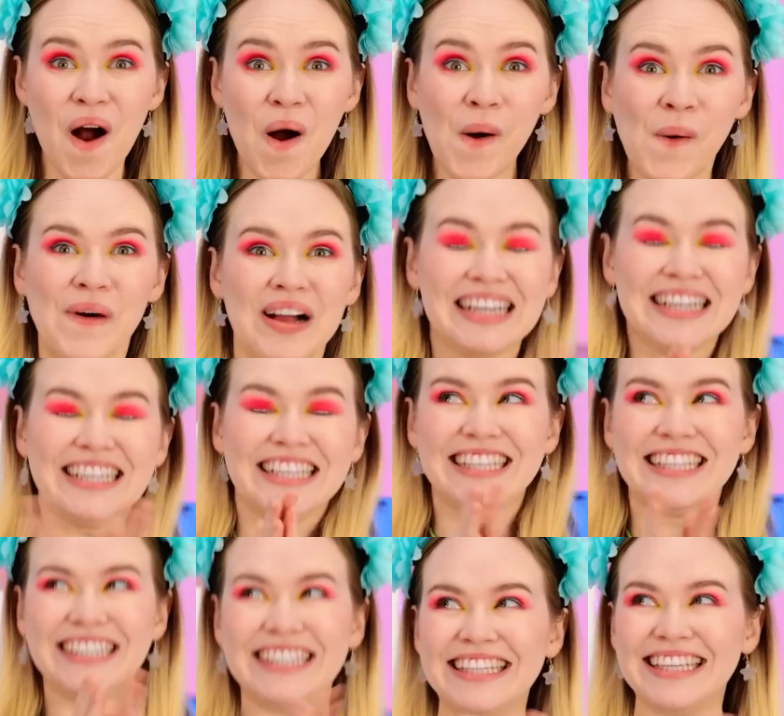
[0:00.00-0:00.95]
Really?
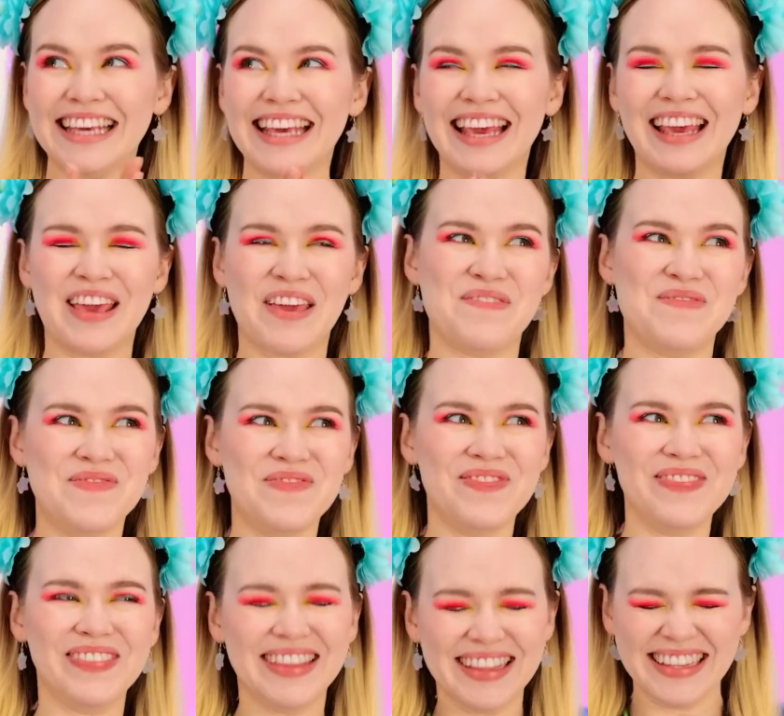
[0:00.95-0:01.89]
I'm a real
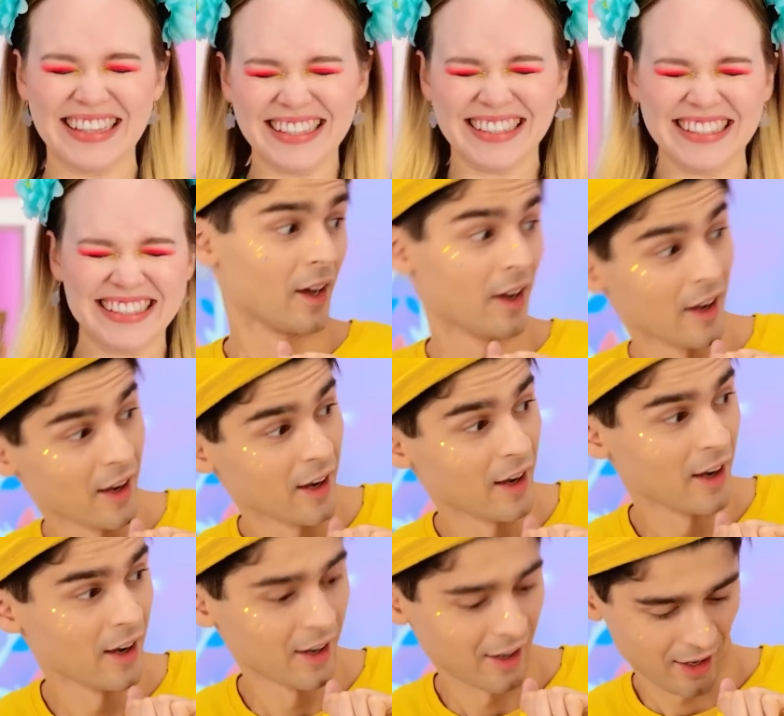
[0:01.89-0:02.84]
artist!
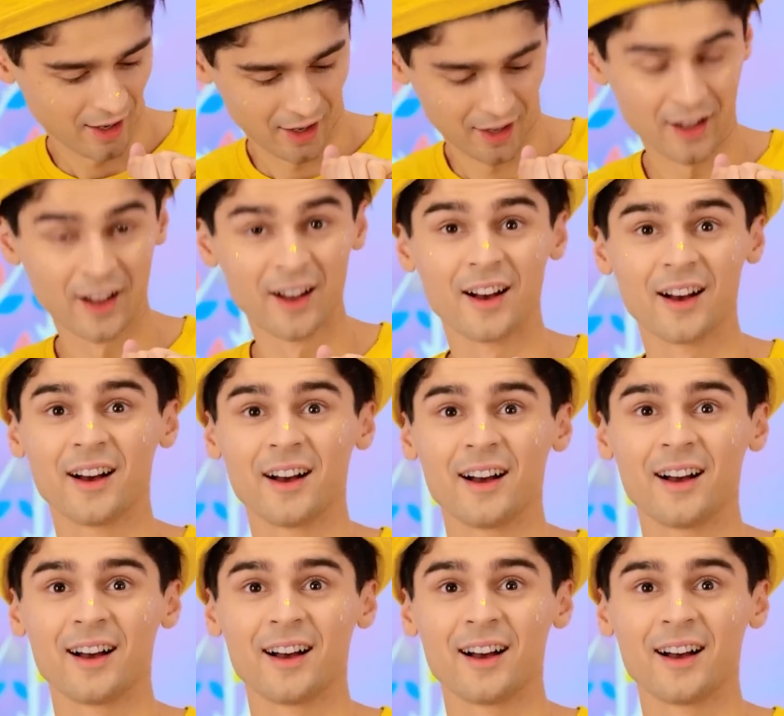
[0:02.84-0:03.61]
And